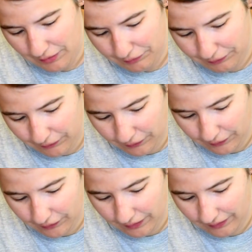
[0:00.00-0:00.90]

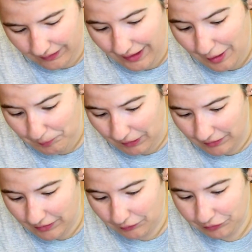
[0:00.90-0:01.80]
for camping,
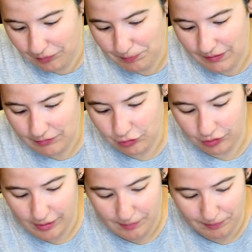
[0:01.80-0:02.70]
you know, something
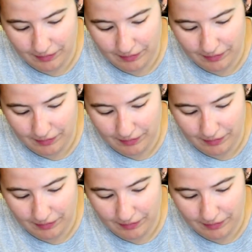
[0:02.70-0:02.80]
cheap.